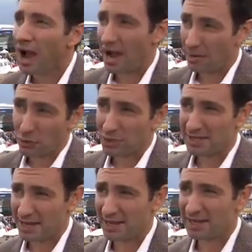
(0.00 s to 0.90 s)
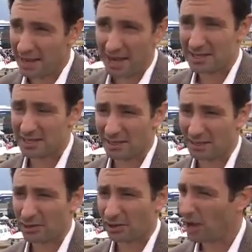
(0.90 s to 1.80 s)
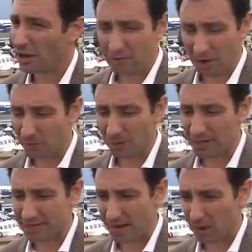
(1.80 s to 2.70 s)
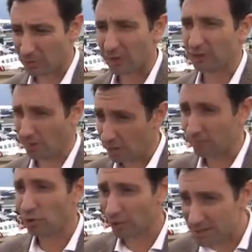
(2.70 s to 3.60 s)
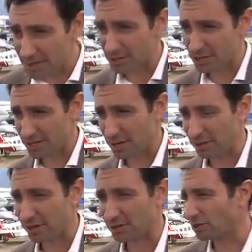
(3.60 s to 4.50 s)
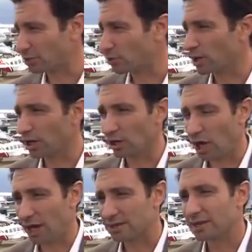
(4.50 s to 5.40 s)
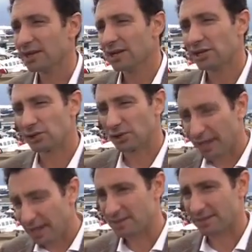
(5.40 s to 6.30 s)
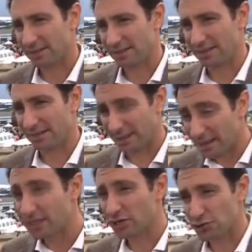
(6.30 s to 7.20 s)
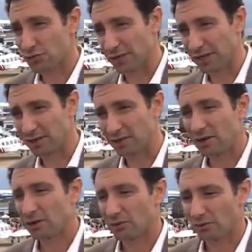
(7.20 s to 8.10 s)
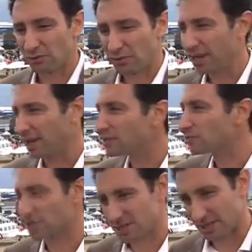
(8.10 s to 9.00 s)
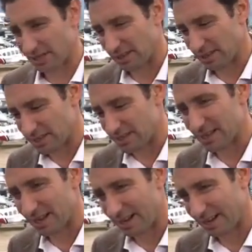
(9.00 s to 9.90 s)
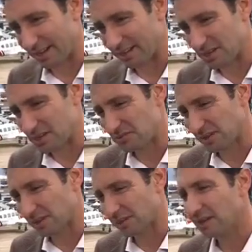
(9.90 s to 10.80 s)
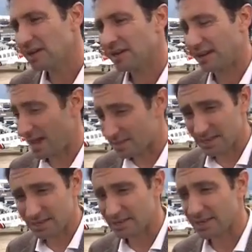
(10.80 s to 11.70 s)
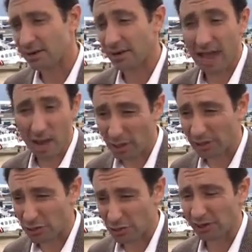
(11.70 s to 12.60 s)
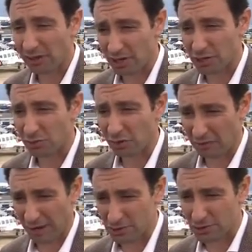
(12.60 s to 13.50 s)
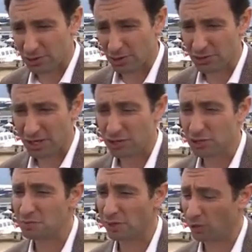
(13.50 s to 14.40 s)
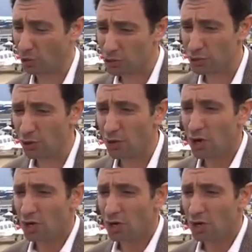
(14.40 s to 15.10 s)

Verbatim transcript: I would say yes. Uh, there are a lot of companies out there and a lot of organizations out that are doing a lot to get the industry reinterested in this uh, in this field. Mm -hmm. NASA is there, GAMA, the General Aviation Manufacturers Association, but also